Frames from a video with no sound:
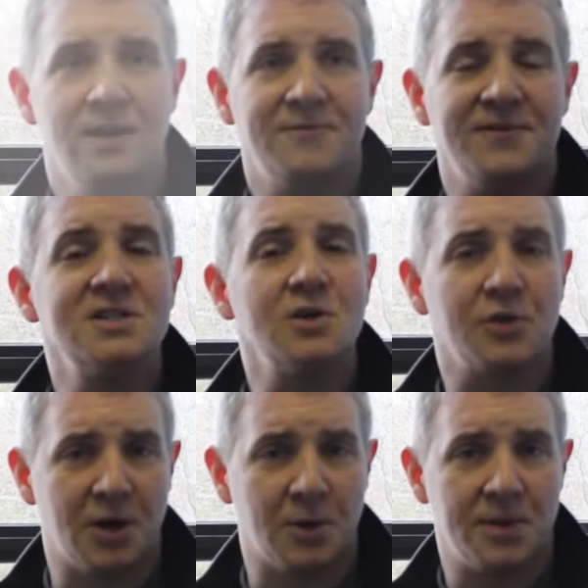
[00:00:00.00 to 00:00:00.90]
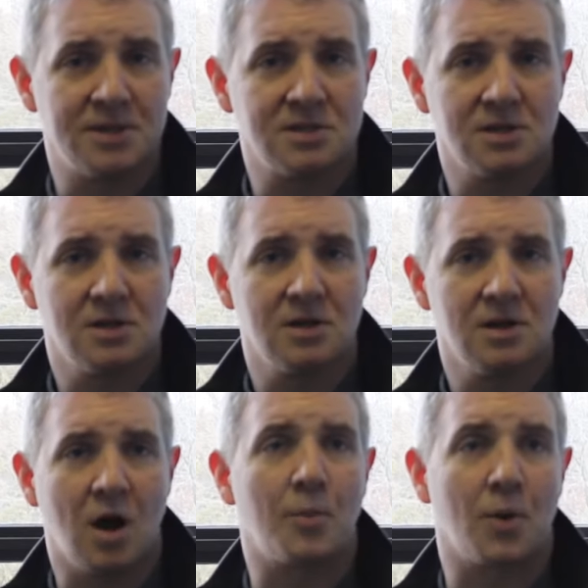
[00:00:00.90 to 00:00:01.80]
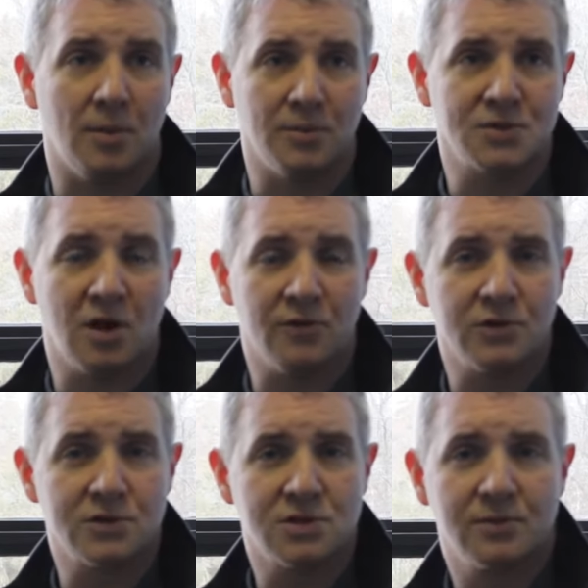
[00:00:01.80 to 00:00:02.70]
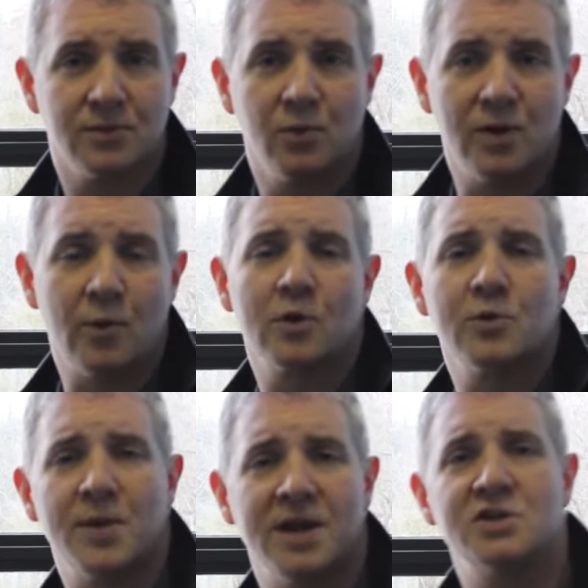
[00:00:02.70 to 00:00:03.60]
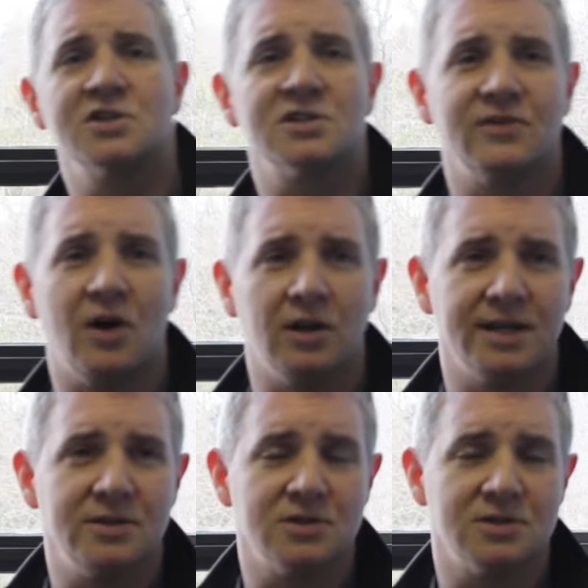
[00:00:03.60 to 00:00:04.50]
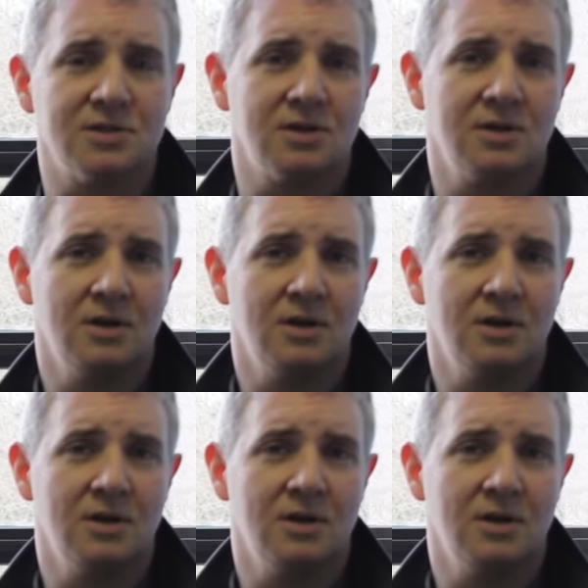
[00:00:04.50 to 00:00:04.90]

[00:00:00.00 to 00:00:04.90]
Physiotherapists are problem solvers. We work with patients of all ages.